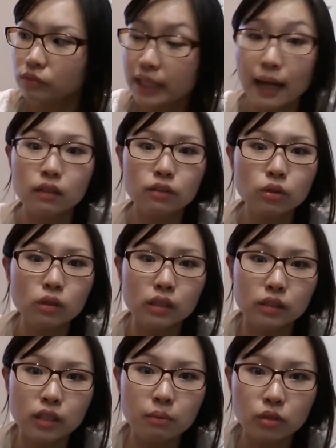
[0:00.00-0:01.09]
Yeah, so
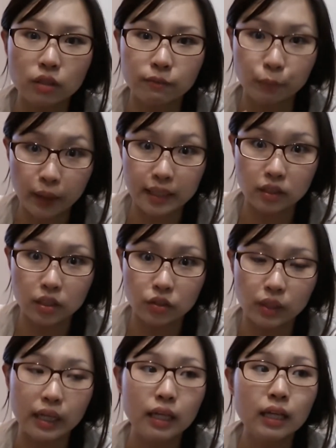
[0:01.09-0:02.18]
in terms of prices,
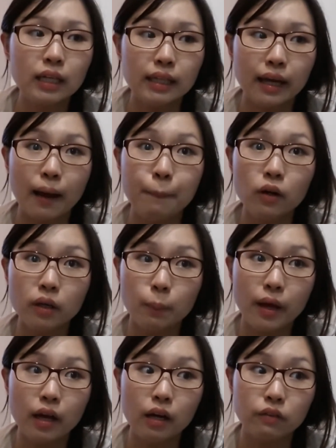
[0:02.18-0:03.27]
right, like I bought a
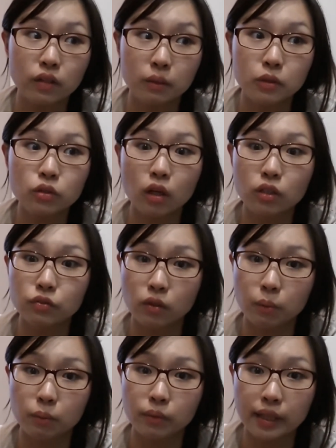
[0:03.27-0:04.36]
pair of thermal socks
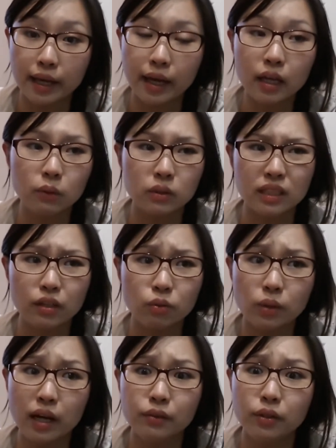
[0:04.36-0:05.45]
from there. It was like
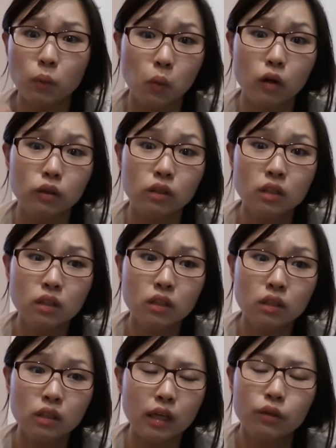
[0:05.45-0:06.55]
300 won,
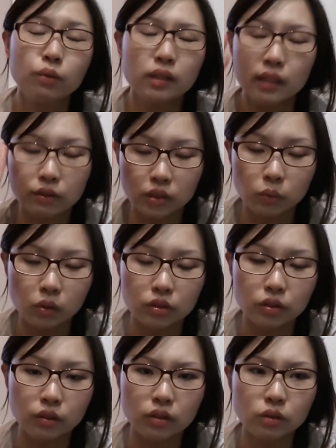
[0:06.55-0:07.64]
3,000 won,
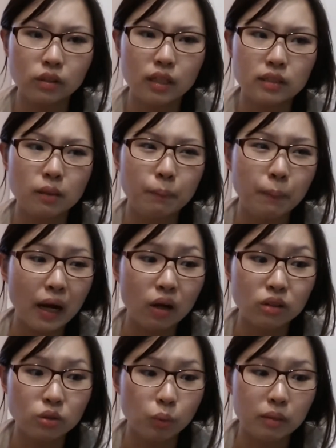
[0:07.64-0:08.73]
sorry, so that's
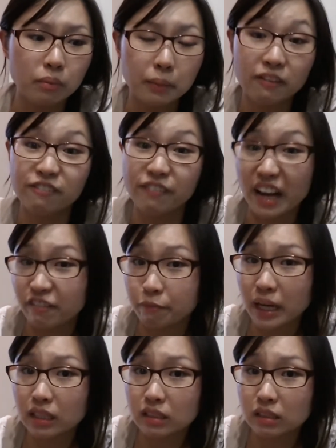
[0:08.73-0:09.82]
about, what, maybe
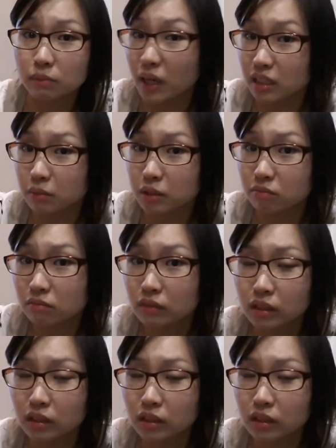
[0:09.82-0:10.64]
$5 maximum?